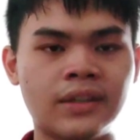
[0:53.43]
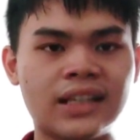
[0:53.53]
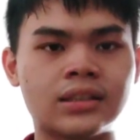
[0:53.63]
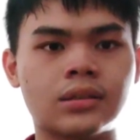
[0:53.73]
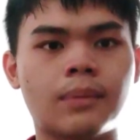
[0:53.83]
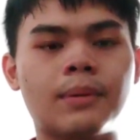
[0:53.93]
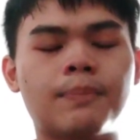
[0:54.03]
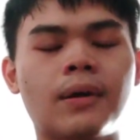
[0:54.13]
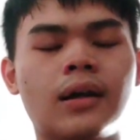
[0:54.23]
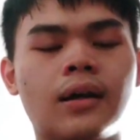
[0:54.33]
Next, the
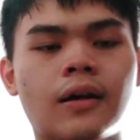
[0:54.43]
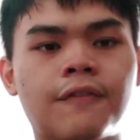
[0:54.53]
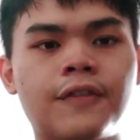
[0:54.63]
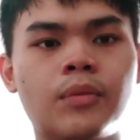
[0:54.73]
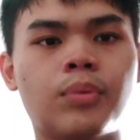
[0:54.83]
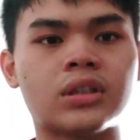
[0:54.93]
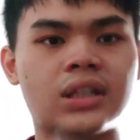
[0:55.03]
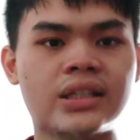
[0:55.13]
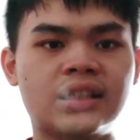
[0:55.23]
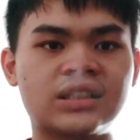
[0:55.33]
people feel
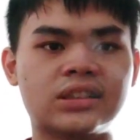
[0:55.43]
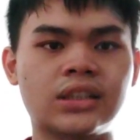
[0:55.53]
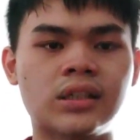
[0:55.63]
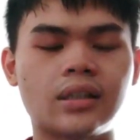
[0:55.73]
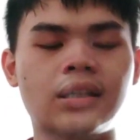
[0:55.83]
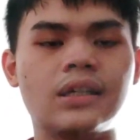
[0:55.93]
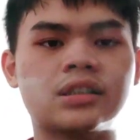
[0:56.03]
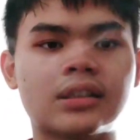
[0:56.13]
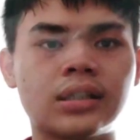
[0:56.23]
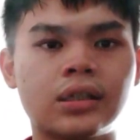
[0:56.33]
procrastination
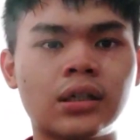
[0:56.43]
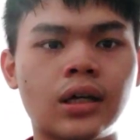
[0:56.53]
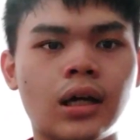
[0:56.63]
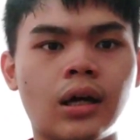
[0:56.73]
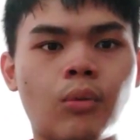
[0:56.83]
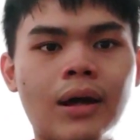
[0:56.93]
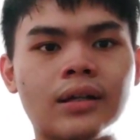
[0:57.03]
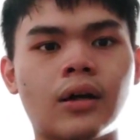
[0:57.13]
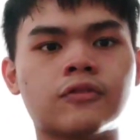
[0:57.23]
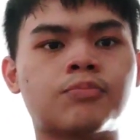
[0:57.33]
is
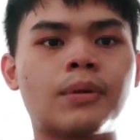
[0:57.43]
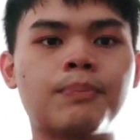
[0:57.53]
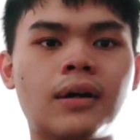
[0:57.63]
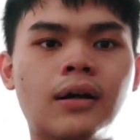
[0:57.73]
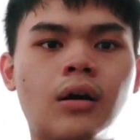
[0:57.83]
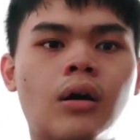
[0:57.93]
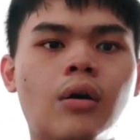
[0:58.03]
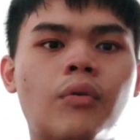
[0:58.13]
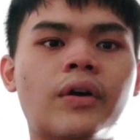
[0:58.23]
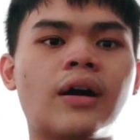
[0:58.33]
one of people
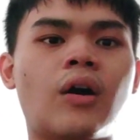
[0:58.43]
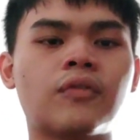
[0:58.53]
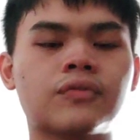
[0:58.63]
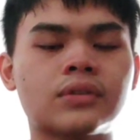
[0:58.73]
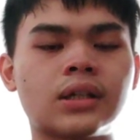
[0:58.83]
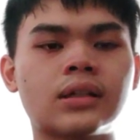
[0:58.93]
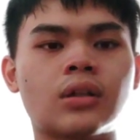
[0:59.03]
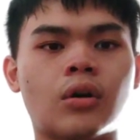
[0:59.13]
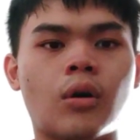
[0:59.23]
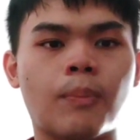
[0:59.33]
always often
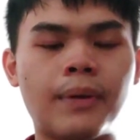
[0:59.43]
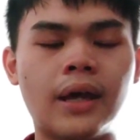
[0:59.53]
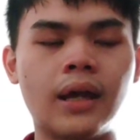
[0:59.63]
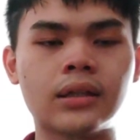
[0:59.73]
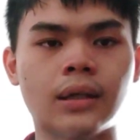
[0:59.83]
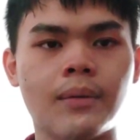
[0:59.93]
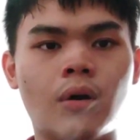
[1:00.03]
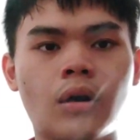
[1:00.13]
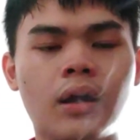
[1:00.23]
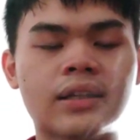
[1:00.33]
to compare the
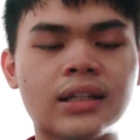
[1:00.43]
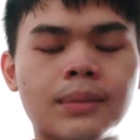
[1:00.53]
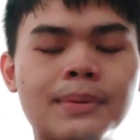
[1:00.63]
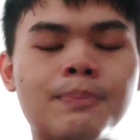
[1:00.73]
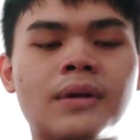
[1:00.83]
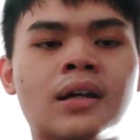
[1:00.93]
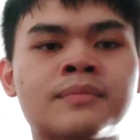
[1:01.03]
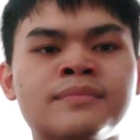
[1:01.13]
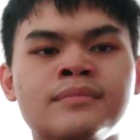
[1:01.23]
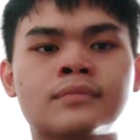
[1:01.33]
another
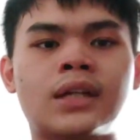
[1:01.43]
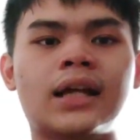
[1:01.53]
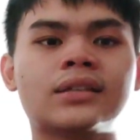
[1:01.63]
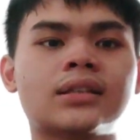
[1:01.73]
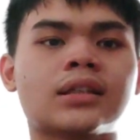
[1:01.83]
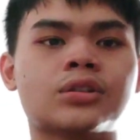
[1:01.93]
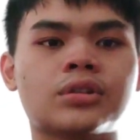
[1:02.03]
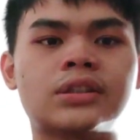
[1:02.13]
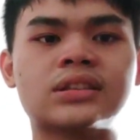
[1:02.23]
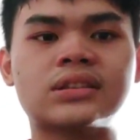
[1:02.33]
people, either the
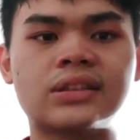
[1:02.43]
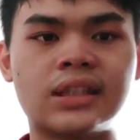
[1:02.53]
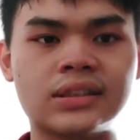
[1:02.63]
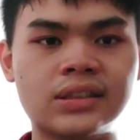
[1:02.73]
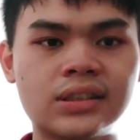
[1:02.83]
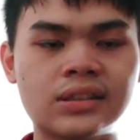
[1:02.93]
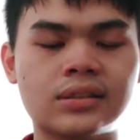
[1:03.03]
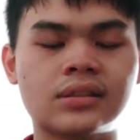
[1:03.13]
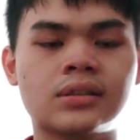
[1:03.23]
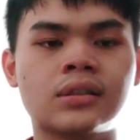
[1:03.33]
social status,